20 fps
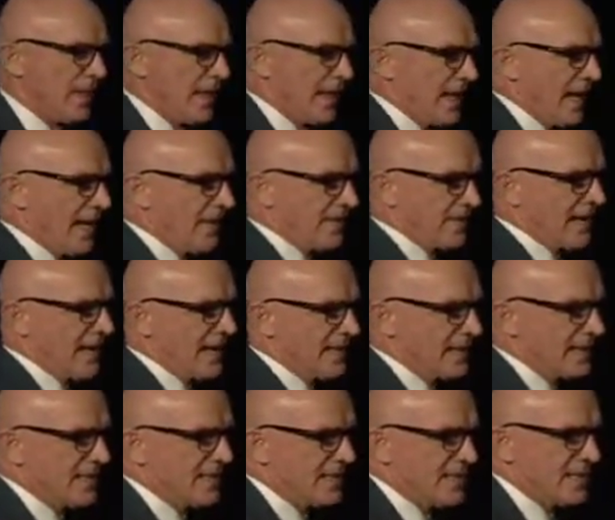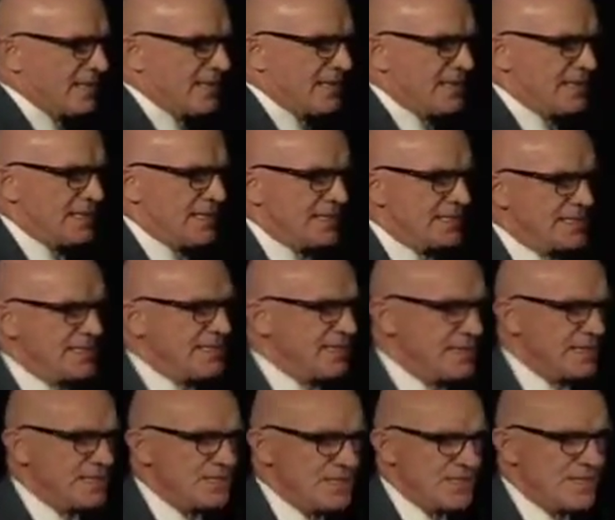And then in the
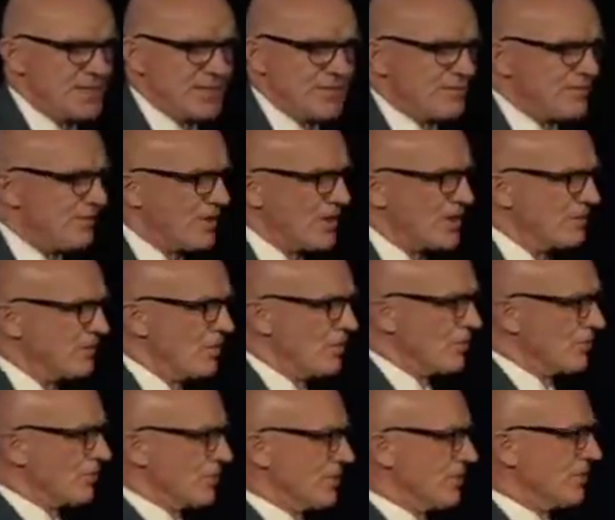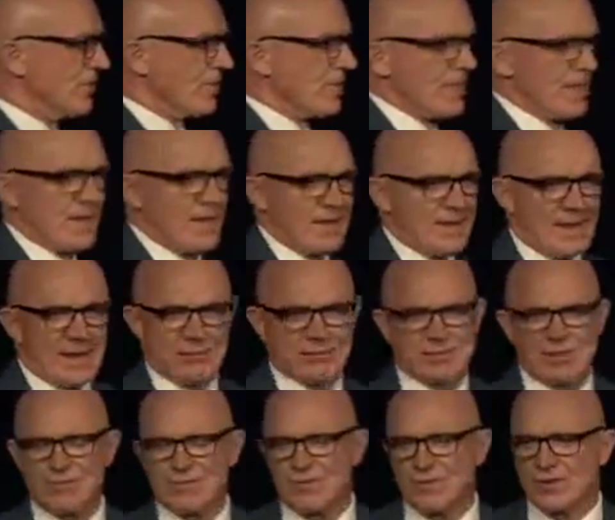Indy 500. And it was
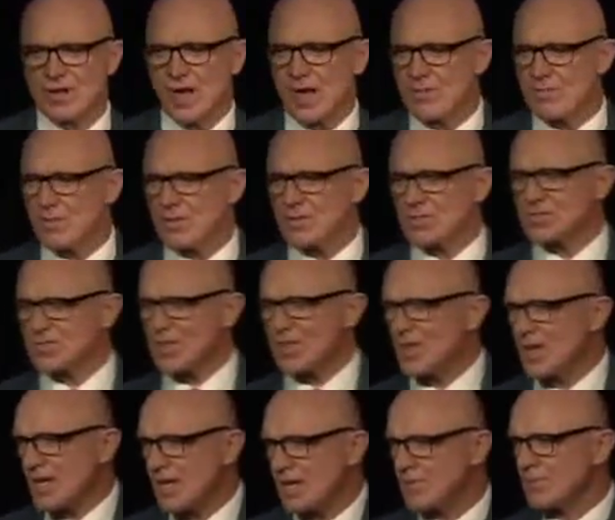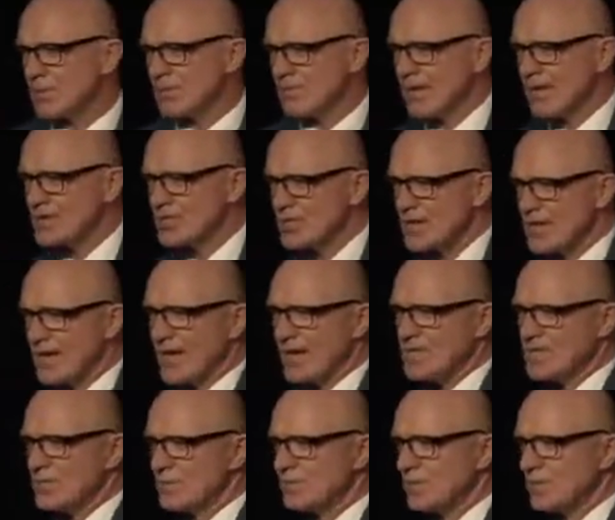a phenomenal time of education